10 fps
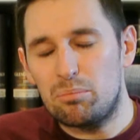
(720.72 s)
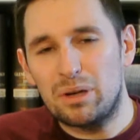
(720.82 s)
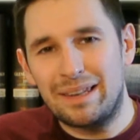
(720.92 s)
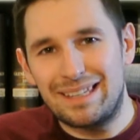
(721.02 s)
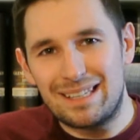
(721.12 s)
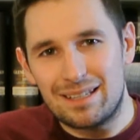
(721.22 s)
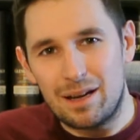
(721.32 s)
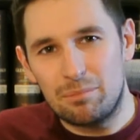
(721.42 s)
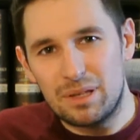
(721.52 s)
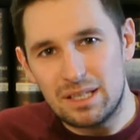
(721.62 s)
brandy
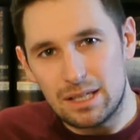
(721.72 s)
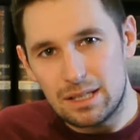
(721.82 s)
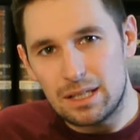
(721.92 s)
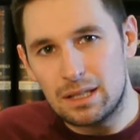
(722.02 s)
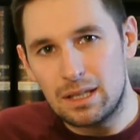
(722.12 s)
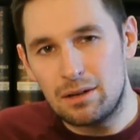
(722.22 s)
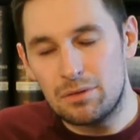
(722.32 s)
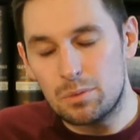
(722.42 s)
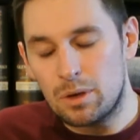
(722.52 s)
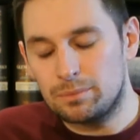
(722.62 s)
snap biscuits in there
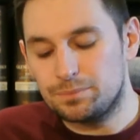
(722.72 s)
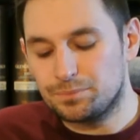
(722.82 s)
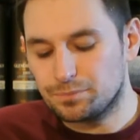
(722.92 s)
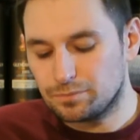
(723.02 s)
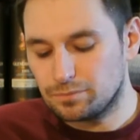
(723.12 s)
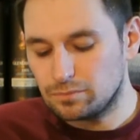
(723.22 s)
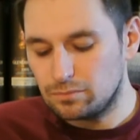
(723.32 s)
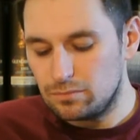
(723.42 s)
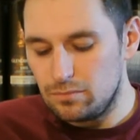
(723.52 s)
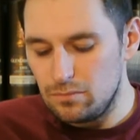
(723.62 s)
as well.
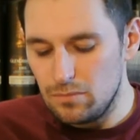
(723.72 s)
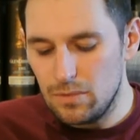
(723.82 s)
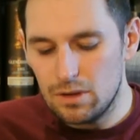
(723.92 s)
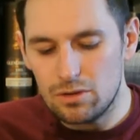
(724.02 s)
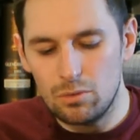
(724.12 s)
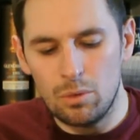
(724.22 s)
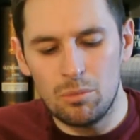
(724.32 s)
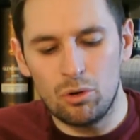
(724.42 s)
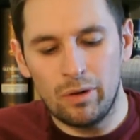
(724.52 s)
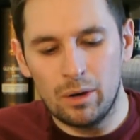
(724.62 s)
So one
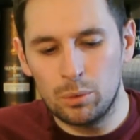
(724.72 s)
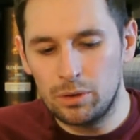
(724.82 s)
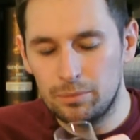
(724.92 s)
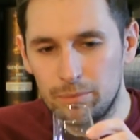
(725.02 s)
more round.